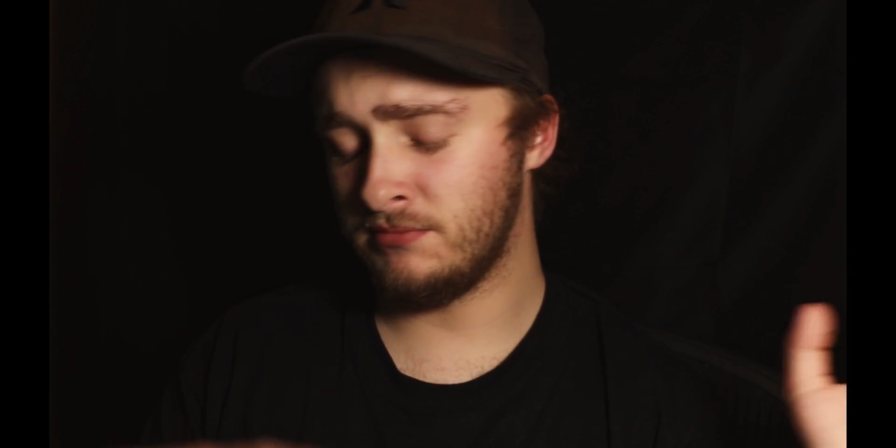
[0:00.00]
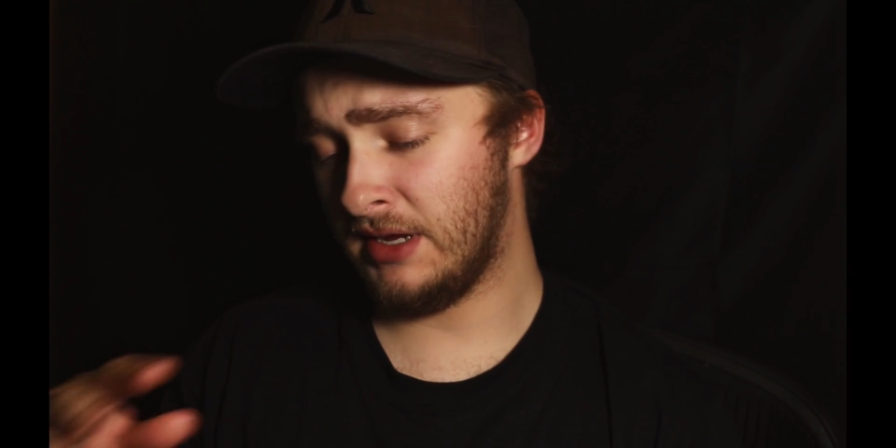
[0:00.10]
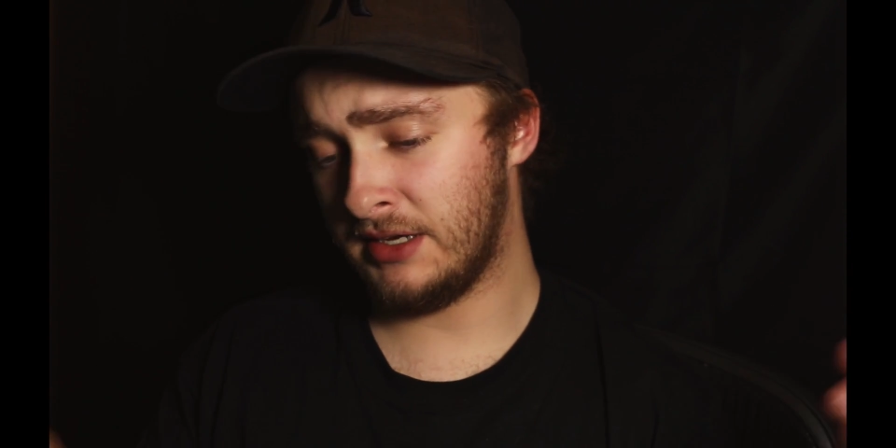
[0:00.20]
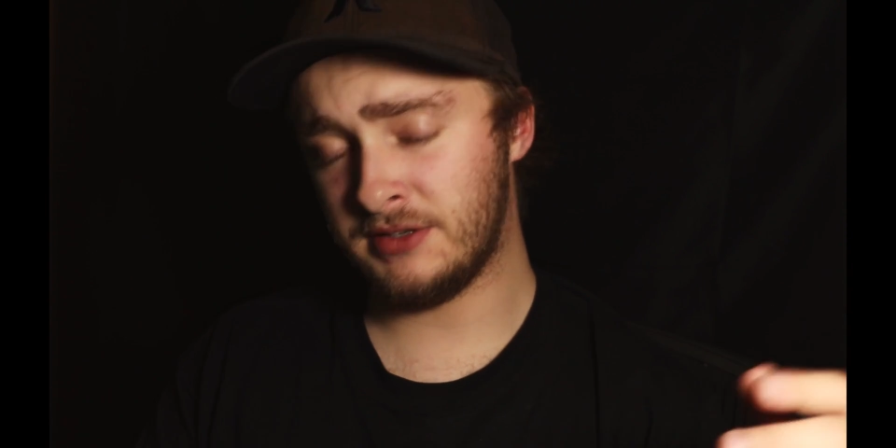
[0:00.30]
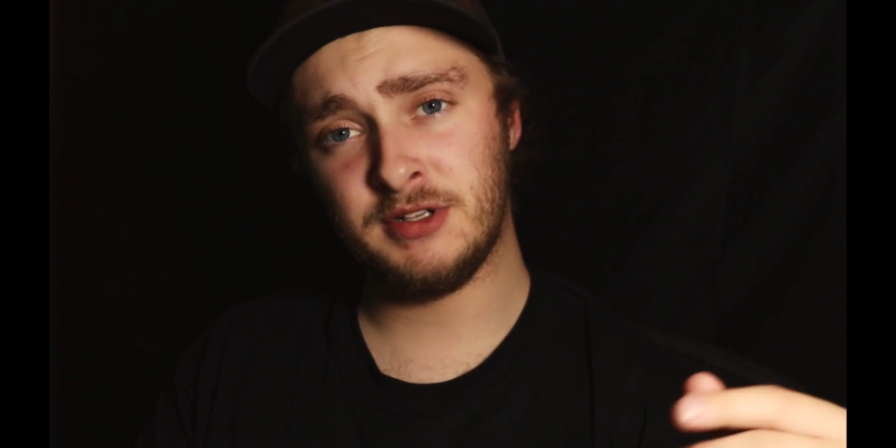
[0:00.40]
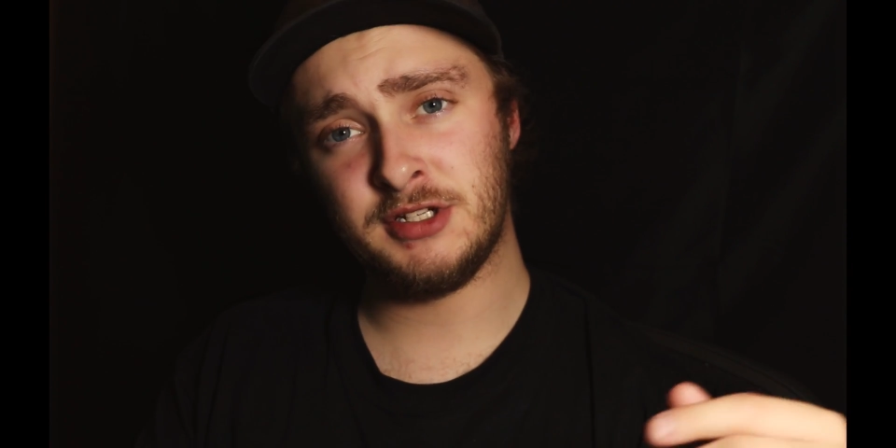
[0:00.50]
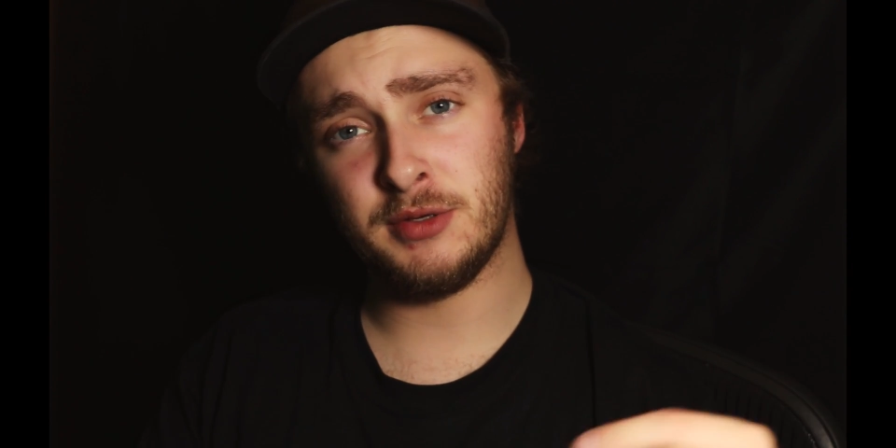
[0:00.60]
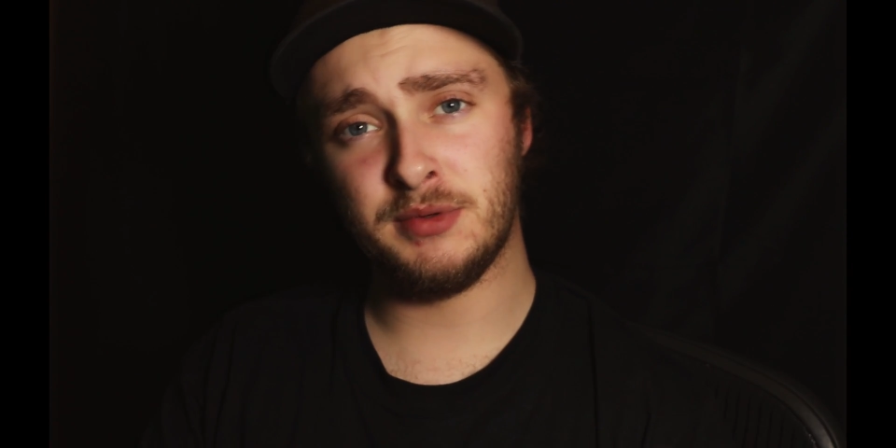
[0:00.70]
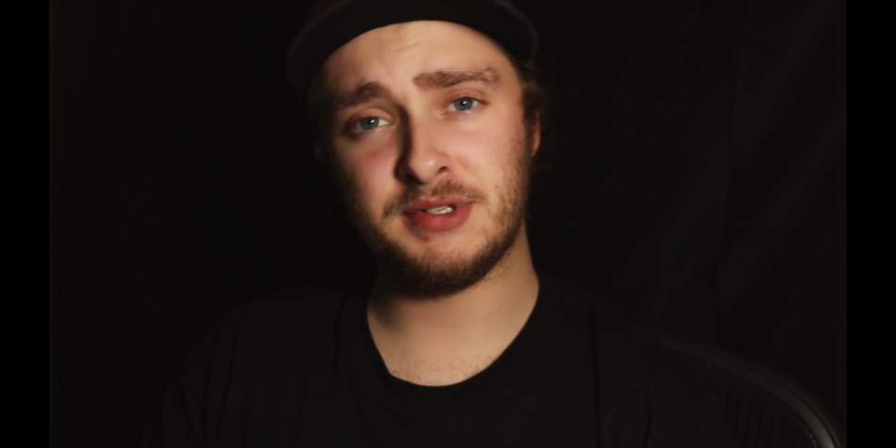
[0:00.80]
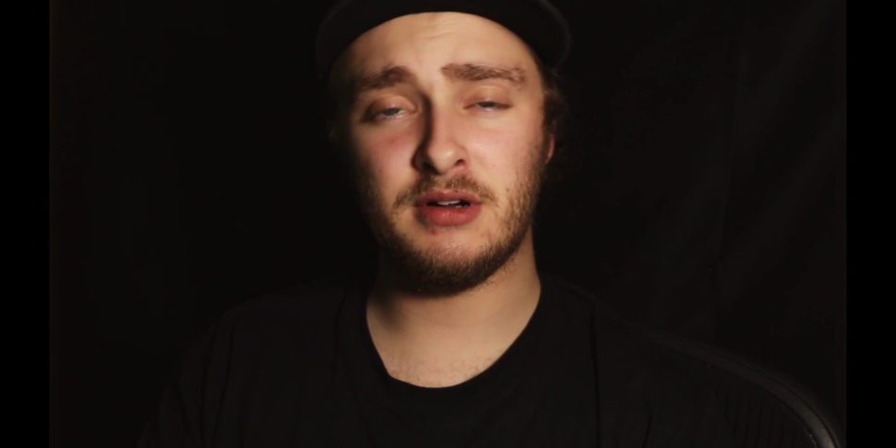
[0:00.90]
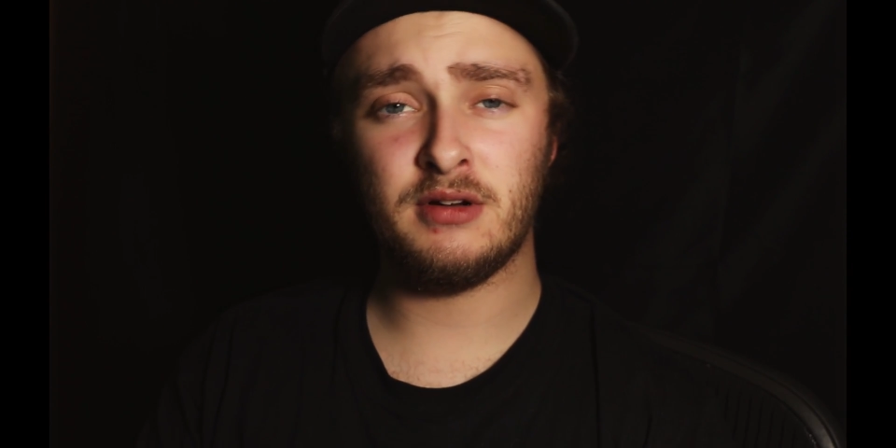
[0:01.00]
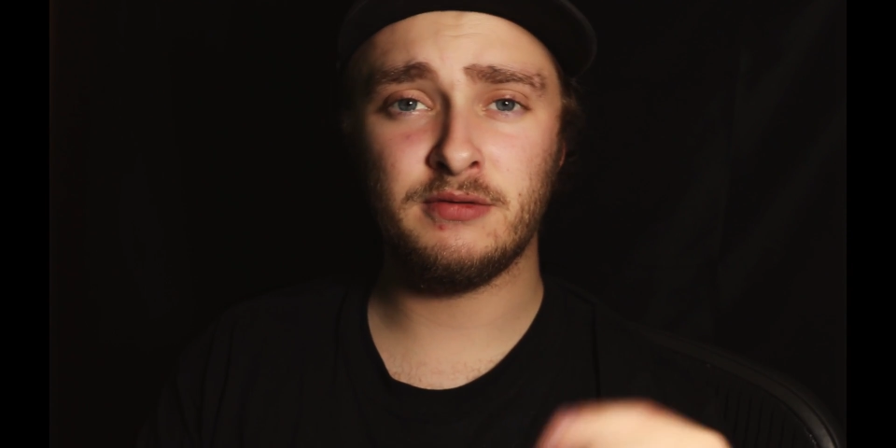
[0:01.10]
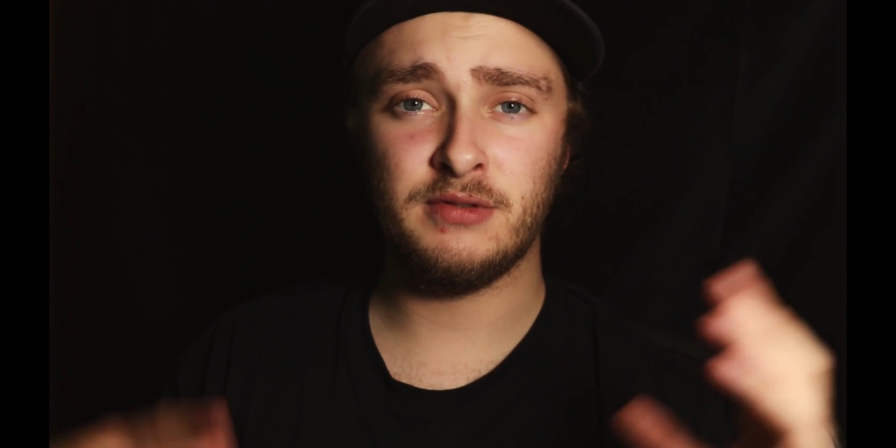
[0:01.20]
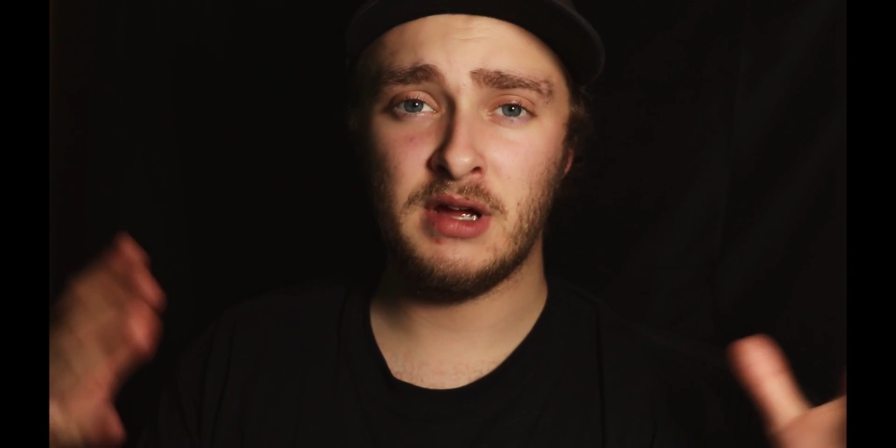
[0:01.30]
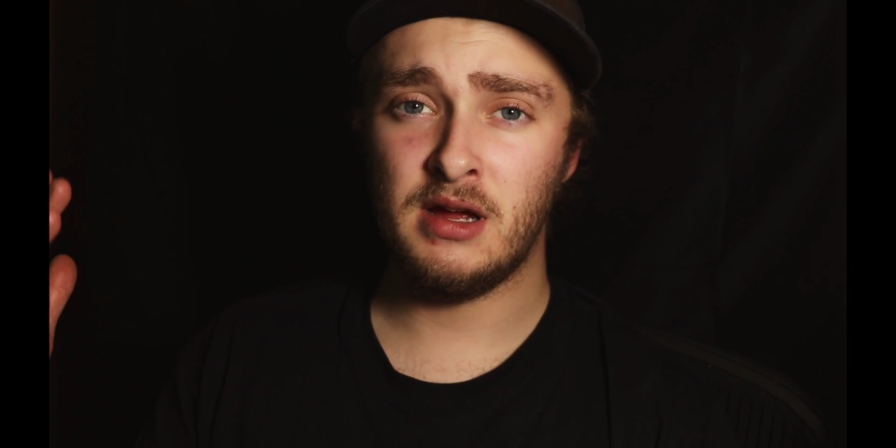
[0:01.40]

and DaVinci Resolve.